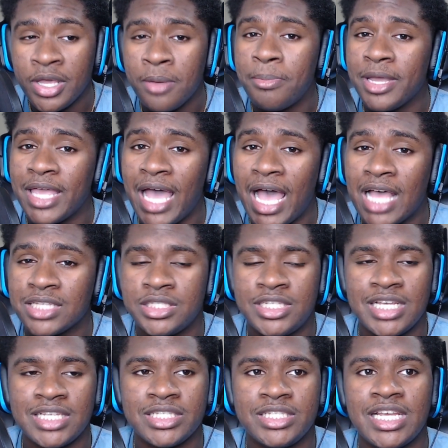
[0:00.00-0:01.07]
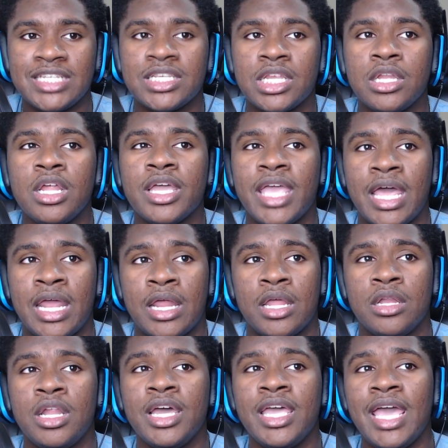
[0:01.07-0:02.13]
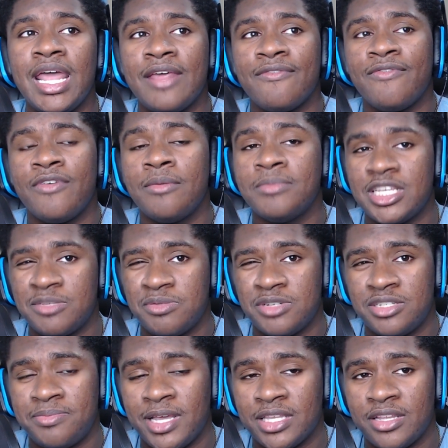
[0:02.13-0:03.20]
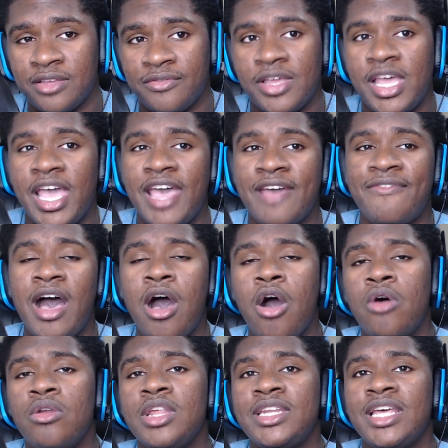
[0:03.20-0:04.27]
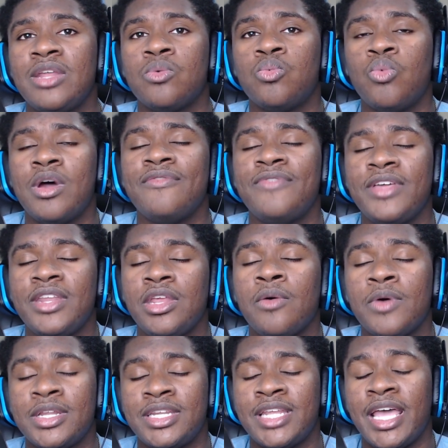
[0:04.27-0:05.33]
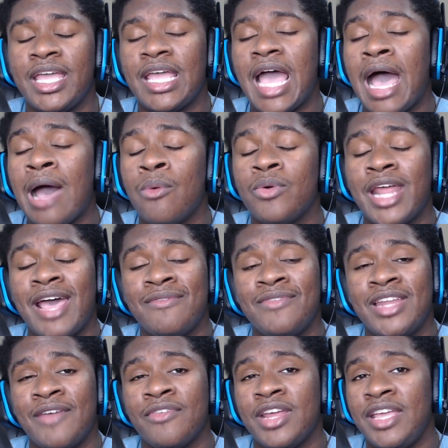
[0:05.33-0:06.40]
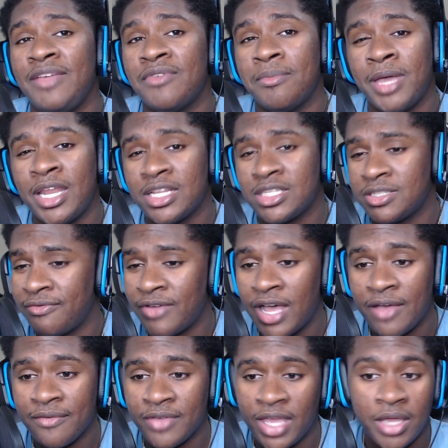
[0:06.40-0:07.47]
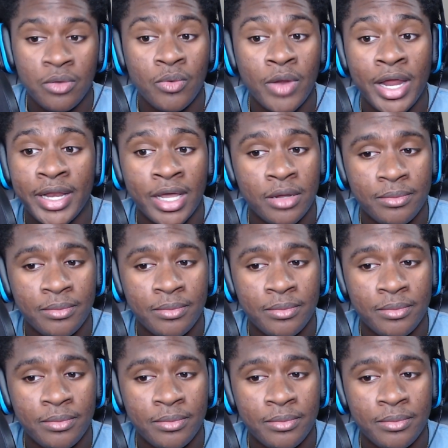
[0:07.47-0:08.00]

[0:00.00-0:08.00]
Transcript: But guys, just look at it. Look at it from this perspective. If I only did one video a day, I would have never even made it to 5K right now.